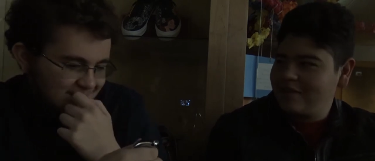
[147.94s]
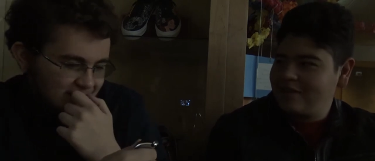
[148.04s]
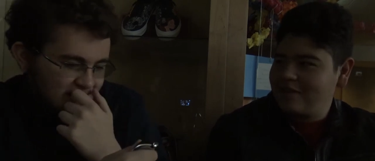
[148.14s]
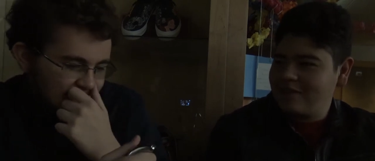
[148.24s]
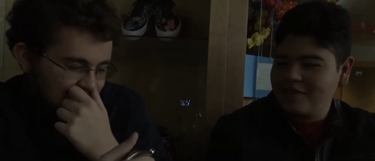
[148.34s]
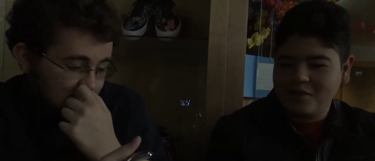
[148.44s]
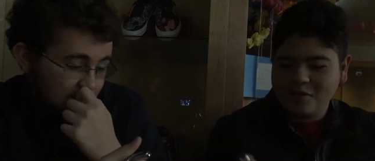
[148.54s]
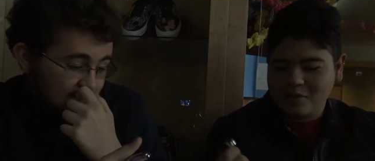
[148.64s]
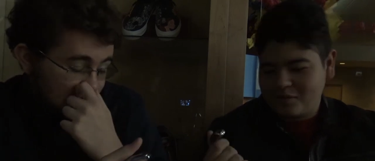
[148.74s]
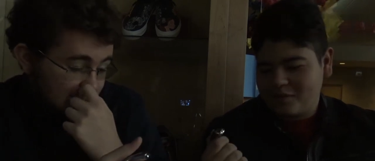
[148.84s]
Speaker 1: Okay.
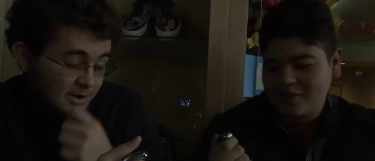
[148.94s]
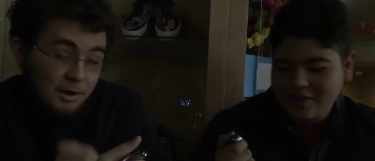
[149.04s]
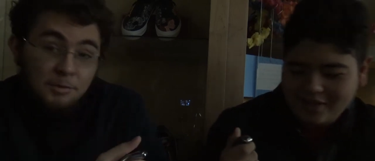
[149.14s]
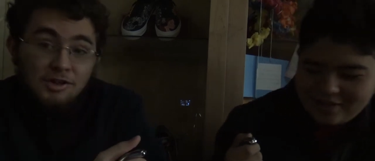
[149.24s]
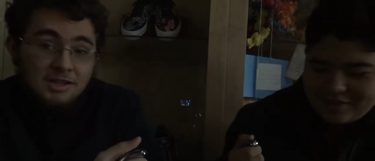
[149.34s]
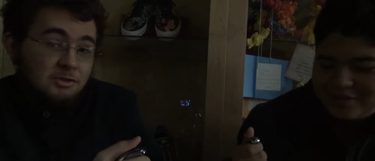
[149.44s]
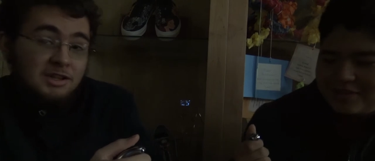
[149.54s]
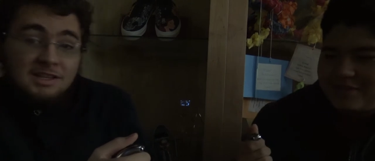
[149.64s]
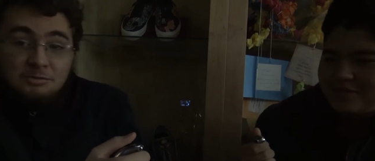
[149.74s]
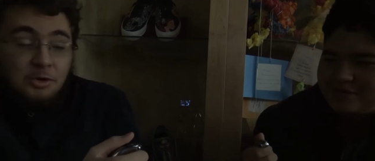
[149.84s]
So Where's I'm only doing this